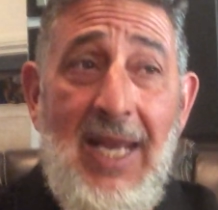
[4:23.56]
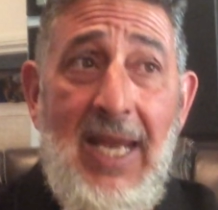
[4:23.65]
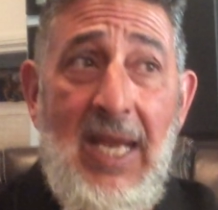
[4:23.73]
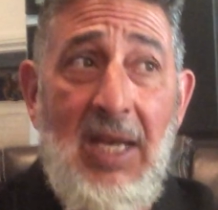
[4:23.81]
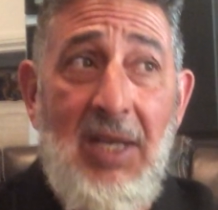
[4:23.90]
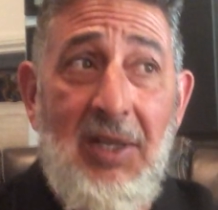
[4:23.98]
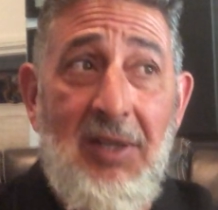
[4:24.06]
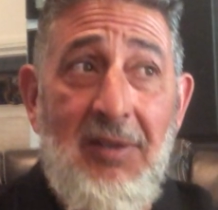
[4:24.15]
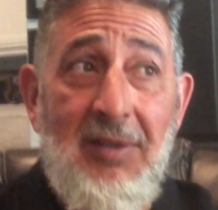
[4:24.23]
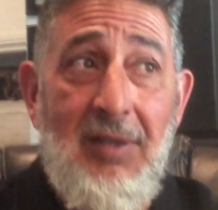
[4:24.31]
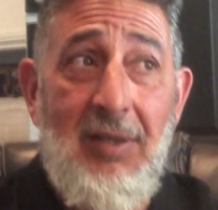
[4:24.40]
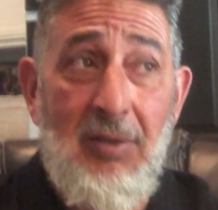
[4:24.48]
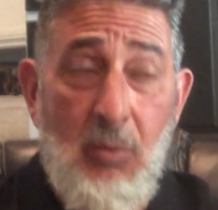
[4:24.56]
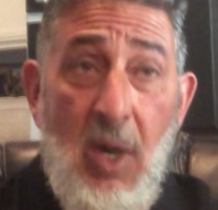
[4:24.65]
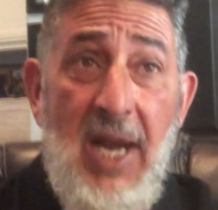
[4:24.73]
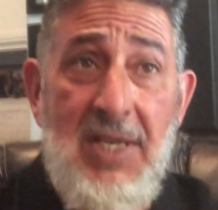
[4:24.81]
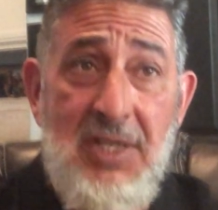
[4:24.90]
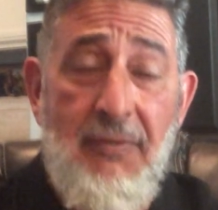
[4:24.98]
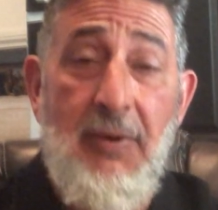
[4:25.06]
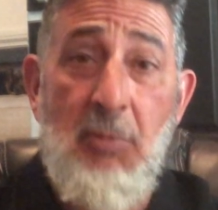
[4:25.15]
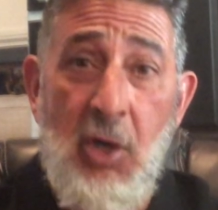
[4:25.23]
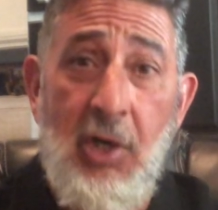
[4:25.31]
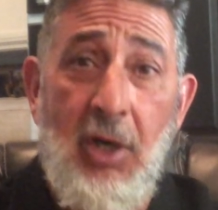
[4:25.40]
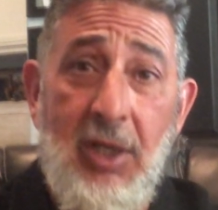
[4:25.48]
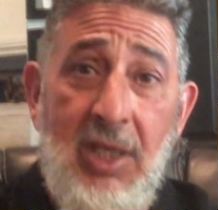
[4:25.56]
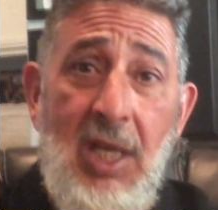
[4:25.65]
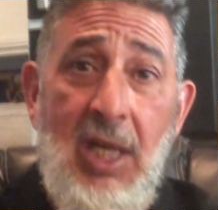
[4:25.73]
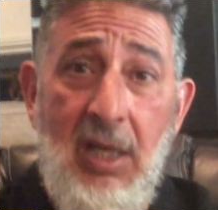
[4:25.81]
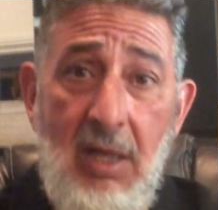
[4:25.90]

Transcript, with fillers: and the rise of a monarch king,